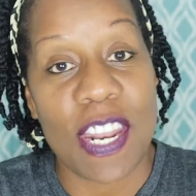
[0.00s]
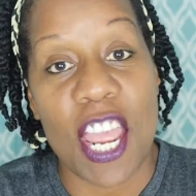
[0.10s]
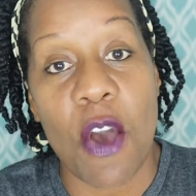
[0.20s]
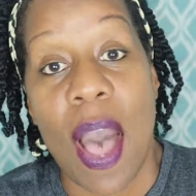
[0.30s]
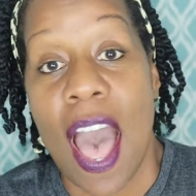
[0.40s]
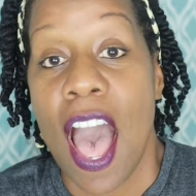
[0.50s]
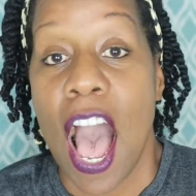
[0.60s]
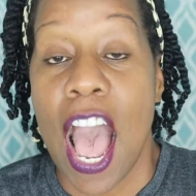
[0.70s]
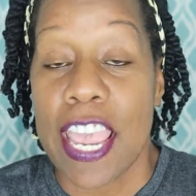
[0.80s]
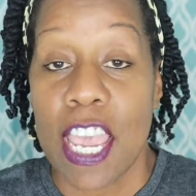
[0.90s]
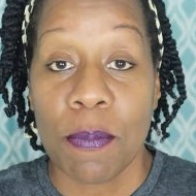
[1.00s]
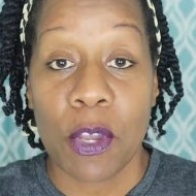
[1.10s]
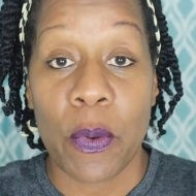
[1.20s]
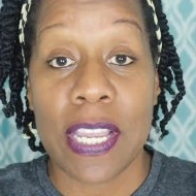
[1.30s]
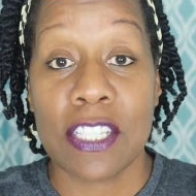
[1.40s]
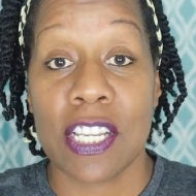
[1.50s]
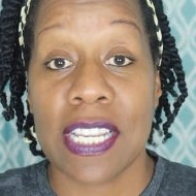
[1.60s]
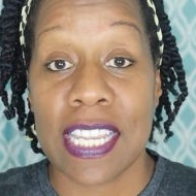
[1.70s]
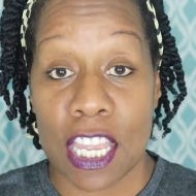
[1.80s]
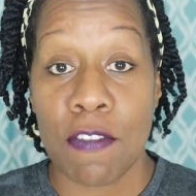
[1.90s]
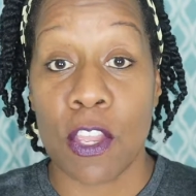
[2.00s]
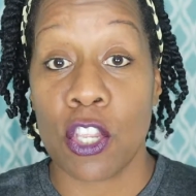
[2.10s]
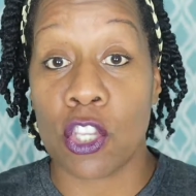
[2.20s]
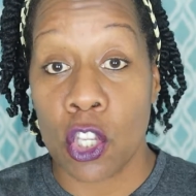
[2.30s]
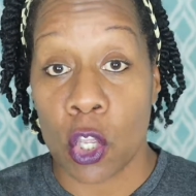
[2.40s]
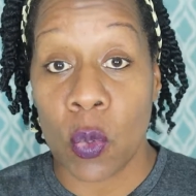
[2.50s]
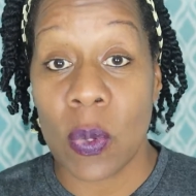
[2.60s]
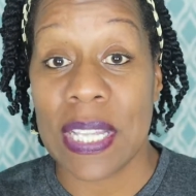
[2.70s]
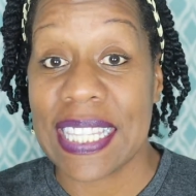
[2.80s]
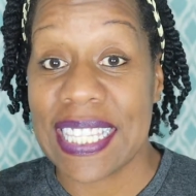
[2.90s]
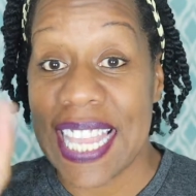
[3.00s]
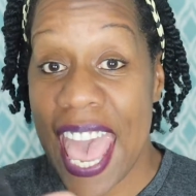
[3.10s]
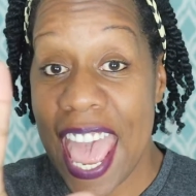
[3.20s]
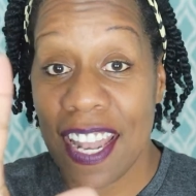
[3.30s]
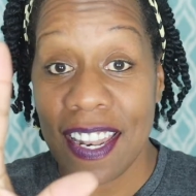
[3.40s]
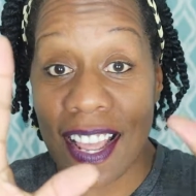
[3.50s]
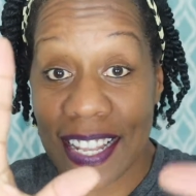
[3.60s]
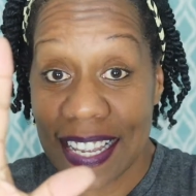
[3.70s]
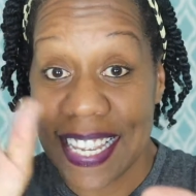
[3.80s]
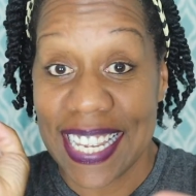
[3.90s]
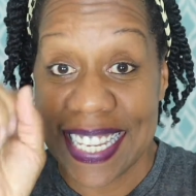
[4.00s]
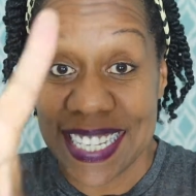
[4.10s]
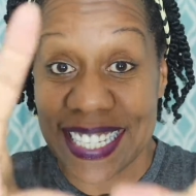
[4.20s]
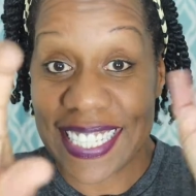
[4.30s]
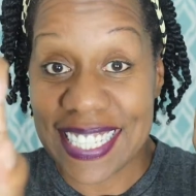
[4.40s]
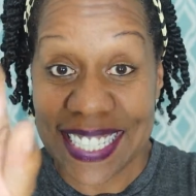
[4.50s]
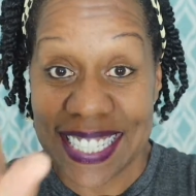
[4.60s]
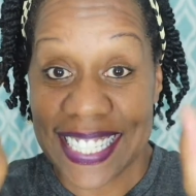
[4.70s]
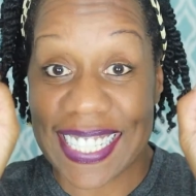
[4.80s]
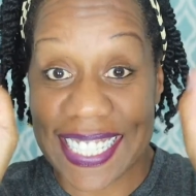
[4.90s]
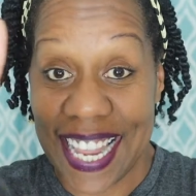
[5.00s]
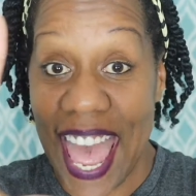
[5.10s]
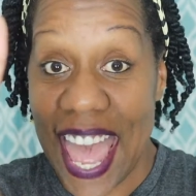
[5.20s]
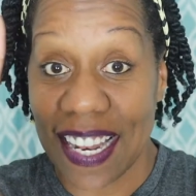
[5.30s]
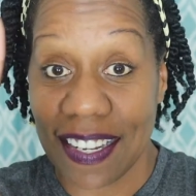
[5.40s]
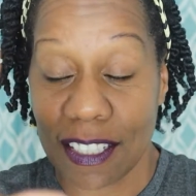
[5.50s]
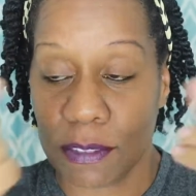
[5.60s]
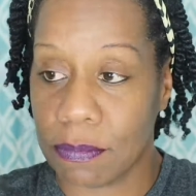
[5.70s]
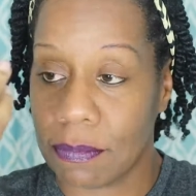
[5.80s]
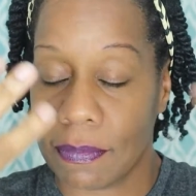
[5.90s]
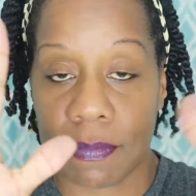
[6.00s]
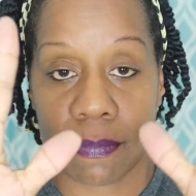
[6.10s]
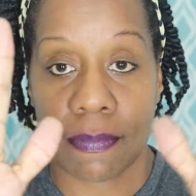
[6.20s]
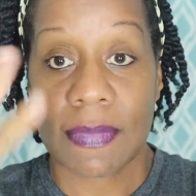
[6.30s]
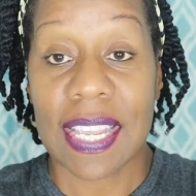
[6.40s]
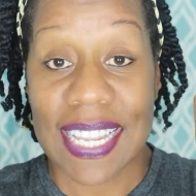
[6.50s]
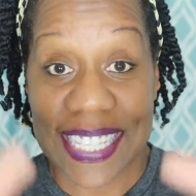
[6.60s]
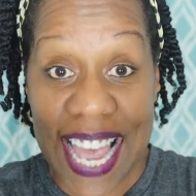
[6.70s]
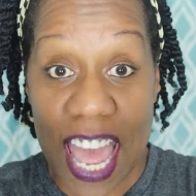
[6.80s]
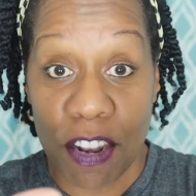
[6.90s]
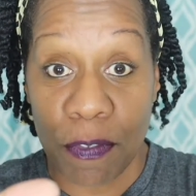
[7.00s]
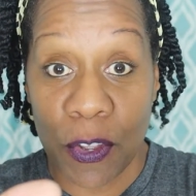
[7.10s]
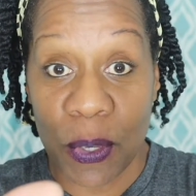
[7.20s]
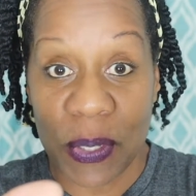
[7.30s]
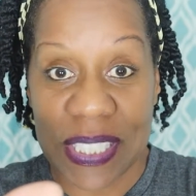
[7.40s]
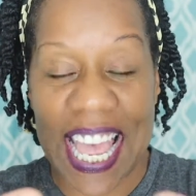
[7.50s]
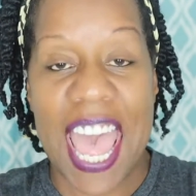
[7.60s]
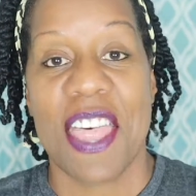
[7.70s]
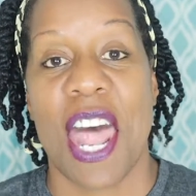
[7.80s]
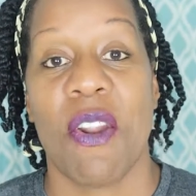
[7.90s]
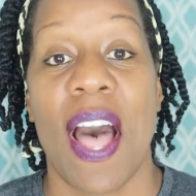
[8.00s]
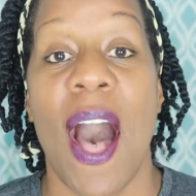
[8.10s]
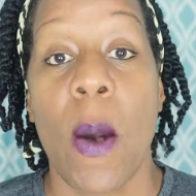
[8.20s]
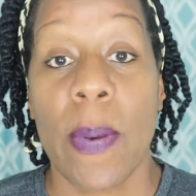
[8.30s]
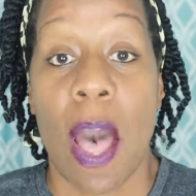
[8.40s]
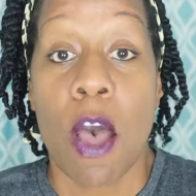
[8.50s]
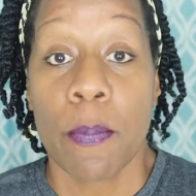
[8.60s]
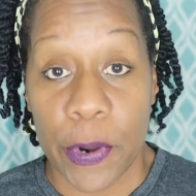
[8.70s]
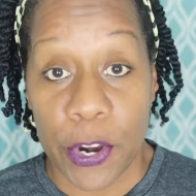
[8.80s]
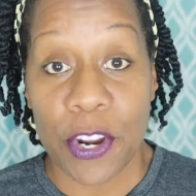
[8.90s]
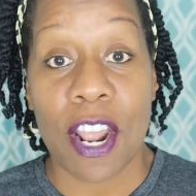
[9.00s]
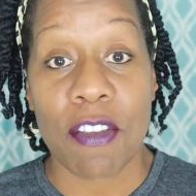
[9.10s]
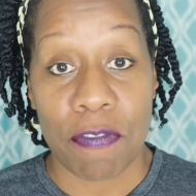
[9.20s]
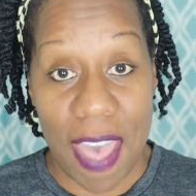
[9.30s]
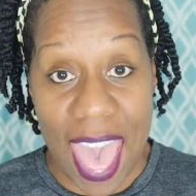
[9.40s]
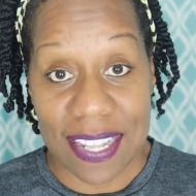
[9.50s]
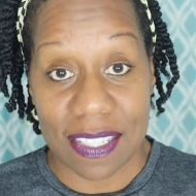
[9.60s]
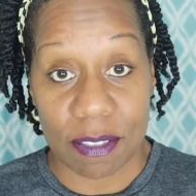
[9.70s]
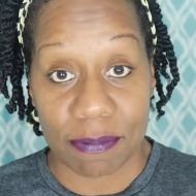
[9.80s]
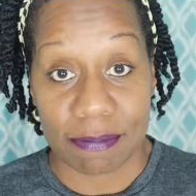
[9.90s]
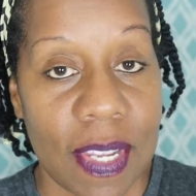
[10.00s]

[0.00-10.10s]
video, I am going to give you 10, 10, 10 foods that'll help burn fat.